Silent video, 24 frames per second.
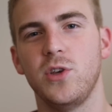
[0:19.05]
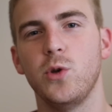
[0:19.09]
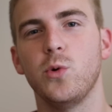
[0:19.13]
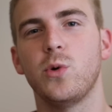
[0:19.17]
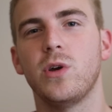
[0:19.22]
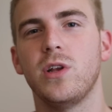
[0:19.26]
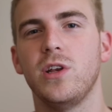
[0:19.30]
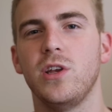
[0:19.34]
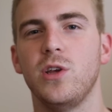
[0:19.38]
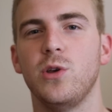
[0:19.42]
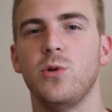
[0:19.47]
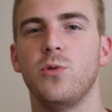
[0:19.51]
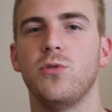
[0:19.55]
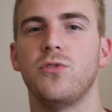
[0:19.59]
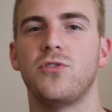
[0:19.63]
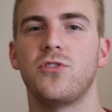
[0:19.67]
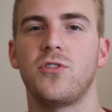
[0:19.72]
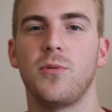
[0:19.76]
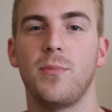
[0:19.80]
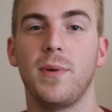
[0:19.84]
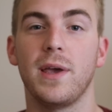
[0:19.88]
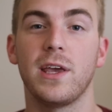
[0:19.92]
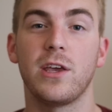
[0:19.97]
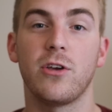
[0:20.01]
you can use
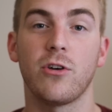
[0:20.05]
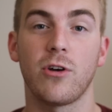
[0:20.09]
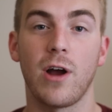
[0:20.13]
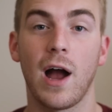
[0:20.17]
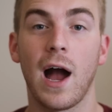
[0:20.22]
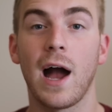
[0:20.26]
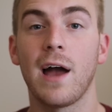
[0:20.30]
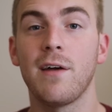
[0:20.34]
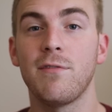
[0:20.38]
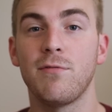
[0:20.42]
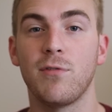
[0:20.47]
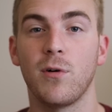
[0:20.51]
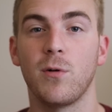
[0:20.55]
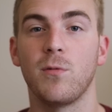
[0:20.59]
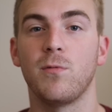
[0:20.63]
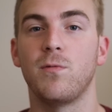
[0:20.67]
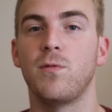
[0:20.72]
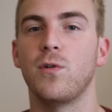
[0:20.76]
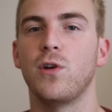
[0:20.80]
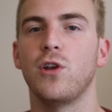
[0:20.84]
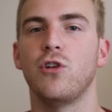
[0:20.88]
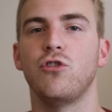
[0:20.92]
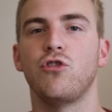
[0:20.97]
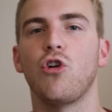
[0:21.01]
to make your iPhone
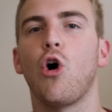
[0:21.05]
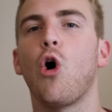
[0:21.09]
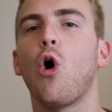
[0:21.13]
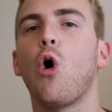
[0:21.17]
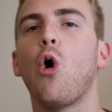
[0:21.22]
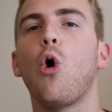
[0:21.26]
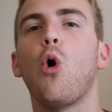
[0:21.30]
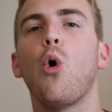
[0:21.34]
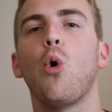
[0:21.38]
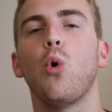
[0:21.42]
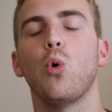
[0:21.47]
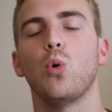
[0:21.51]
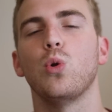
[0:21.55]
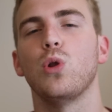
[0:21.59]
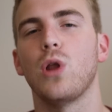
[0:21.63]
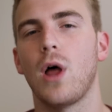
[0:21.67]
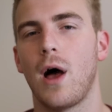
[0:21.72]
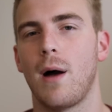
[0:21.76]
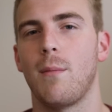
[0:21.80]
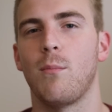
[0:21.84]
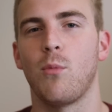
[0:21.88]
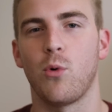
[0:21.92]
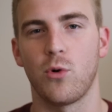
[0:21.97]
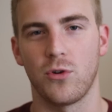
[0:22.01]
footage a whole
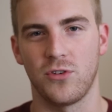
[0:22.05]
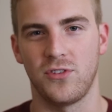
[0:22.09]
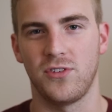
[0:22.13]
lot more